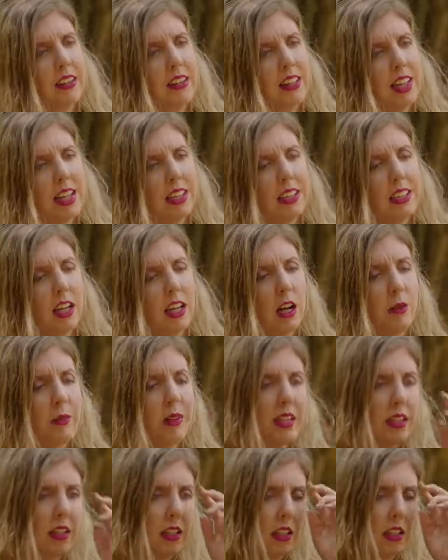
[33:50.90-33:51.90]
think, I
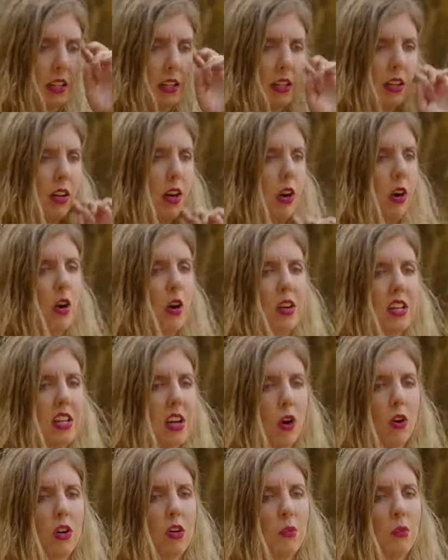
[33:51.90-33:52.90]
mean, the
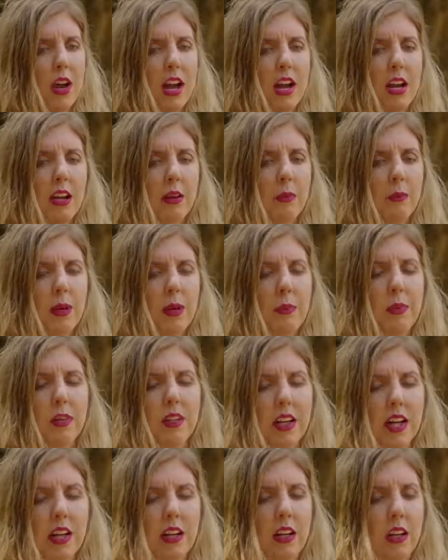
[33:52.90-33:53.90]
only way people
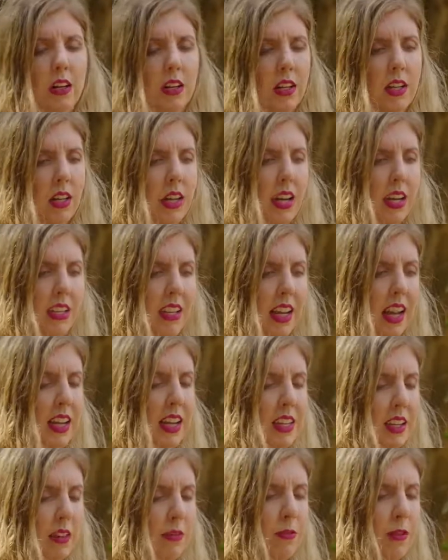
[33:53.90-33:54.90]
can at the
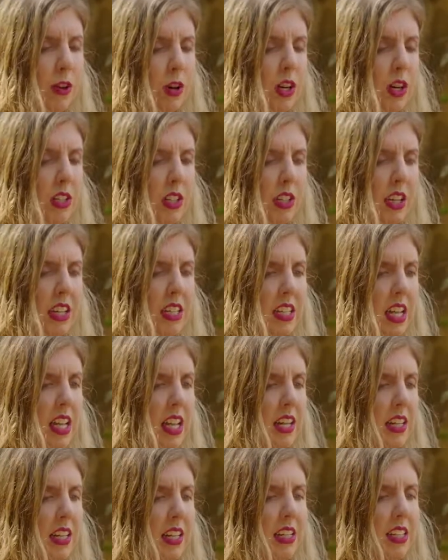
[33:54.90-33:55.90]
end afford
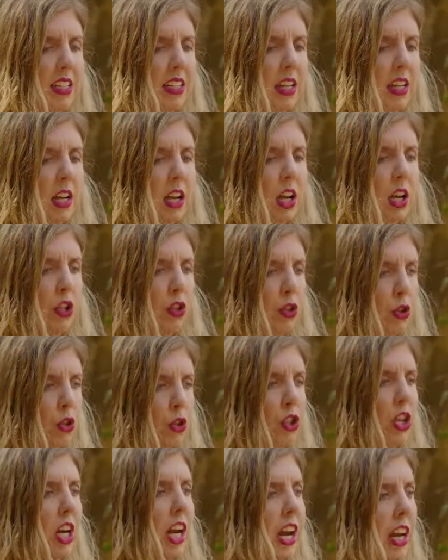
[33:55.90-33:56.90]
internet is to
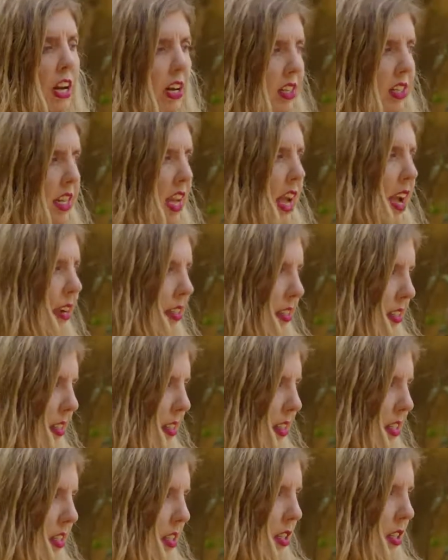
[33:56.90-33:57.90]
share the
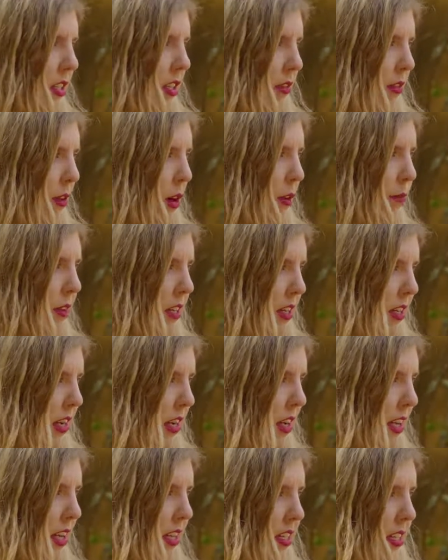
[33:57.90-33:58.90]
access of
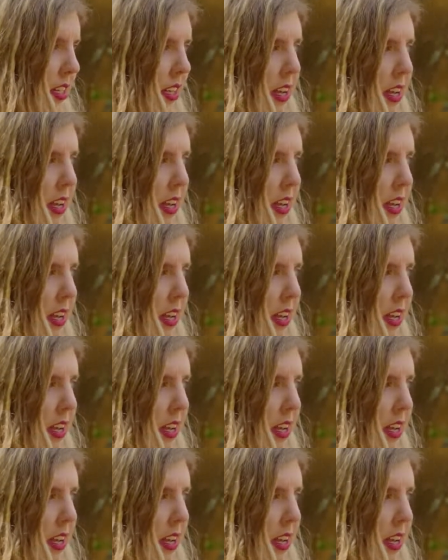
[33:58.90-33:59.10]
internet.